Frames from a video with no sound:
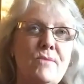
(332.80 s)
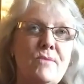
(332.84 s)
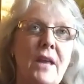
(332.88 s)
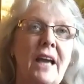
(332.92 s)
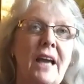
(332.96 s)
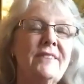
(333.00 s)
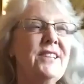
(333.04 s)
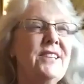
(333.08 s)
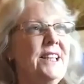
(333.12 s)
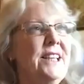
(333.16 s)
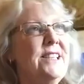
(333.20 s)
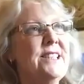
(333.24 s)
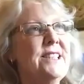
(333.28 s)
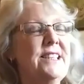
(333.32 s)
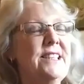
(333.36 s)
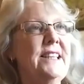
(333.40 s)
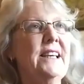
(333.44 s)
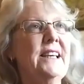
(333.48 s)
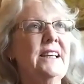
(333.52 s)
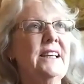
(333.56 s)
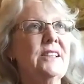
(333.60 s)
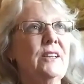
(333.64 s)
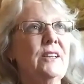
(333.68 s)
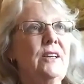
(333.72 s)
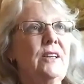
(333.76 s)
I did see
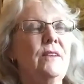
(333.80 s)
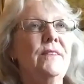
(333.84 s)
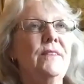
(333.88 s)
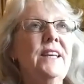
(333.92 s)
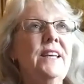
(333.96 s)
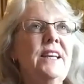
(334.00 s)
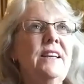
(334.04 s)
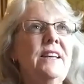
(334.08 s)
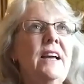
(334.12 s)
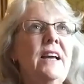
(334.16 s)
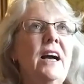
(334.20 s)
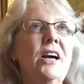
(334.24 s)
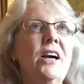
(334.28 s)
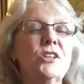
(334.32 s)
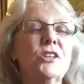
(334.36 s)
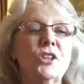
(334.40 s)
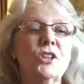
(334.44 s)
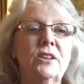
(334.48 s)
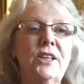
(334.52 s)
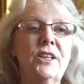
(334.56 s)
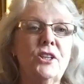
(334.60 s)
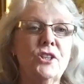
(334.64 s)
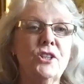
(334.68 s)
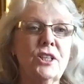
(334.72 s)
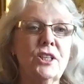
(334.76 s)
it. They
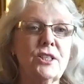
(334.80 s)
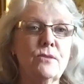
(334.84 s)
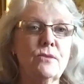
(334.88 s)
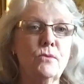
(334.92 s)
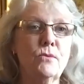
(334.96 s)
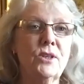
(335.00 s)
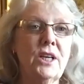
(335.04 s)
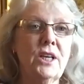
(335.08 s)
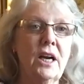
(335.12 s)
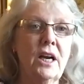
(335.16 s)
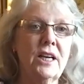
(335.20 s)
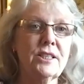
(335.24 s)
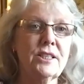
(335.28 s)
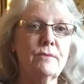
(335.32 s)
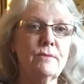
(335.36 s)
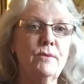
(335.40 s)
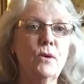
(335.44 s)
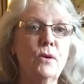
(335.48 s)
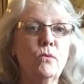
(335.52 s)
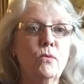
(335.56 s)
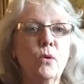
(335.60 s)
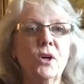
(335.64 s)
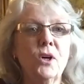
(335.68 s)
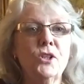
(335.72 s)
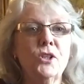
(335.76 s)
actually just would ask me,
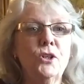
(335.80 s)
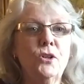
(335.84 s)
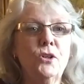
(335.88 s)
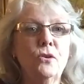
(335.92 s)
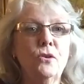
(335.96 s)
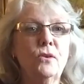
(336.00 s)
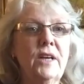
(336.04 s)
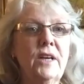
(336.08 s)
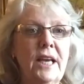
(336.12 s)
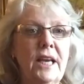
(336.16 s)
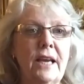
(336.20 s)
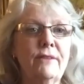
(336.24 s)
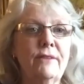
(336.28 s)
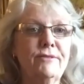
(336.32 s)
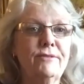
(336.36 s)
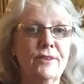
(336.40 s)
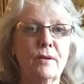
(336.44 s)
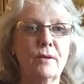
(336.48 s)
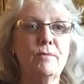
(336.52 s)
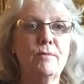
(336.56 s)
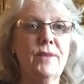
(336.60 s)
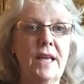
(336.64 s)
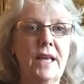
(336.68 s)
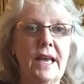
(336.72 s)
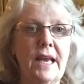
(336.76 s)
what do you get
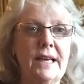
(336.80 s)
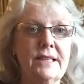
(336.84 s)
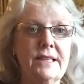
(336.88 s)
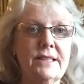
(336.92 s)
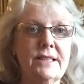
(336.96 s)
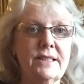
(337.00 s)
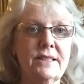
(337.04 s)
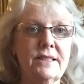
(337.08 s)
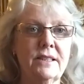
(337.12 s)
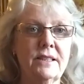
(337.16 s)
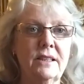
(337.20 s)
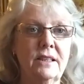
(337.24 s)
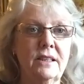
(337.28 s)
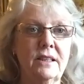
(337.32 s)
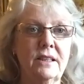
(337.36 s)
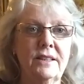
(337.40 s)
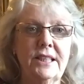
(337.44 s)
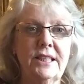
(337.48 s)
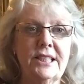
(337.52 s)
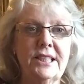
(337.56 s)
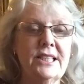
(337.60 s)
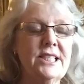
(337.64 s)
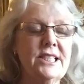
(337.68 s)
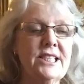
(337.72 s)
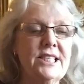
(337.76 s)
from this?
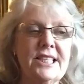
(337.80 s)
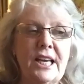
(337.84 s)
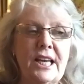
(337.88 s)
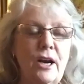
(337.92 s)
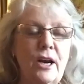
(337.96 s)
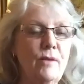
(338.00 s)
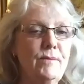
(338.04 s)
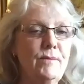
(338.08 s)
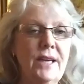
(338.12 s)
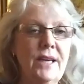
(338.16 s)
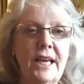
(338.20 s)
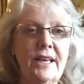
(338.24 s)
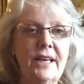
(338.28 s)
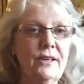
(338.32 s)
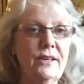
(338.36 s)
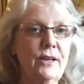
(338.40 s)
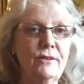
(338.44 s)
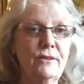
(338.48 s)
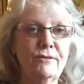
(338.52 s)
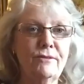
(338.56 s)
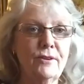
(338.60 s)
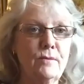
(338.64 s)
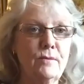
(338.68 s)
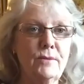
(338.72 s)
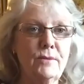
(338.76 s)
They didn't tell me any
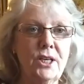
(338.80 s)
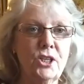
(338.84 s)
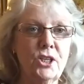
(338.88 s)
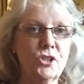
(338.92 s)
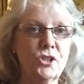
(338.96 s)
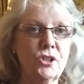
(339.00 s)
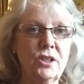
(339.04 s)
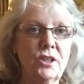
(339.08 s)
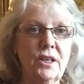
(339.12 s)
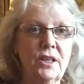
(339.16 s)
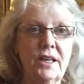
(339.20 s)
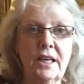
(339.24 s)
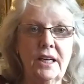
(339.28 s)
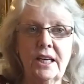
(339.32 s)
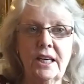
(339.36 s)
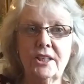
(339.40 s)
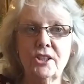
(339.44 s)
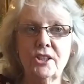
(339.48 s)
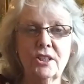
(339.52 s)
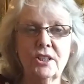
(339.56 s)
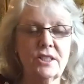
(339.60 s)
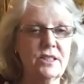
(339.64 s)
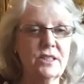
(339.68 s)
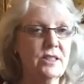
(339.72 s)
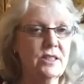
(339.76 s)
information, and I
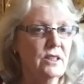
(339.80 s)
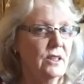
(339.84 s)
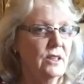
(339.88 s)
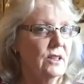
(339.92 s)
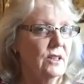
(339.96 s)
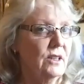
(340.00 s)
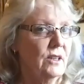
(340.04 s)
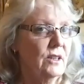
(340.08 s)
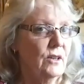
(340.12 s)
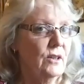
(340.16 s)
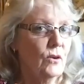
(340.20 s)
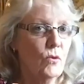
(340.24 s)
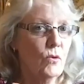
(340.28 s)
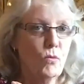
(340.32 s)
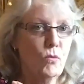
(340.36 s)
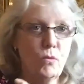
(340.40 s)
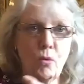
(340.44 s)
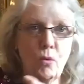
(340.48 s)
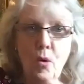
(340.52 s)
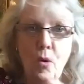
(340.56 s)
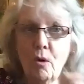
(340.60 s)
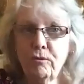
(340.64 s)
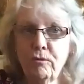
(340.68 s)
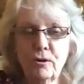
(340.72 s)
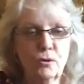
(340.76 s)
just
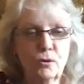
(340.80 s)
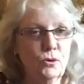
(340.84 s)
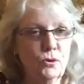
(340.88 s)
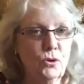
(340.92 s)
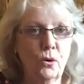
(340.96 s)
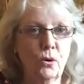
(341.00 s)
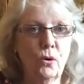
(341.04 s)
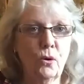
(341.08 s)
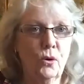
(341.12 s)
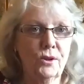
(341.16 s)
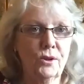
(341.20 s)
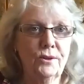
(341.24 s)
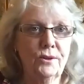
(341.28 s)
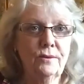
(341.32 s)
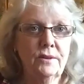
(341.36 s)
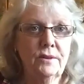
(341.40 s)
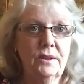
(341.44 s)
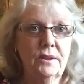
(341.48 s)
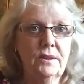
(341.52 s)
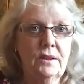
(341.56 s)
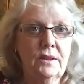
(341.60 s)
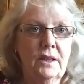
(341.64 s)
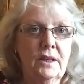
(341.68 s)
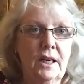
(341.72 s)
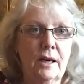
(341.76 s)
waffled on
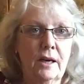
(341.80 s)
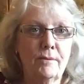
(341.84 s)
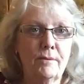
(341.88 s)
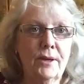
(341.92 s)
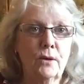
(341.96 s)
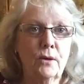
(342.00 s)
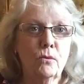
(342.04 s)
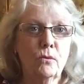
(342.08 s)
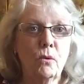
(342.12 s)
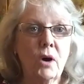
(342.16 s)
about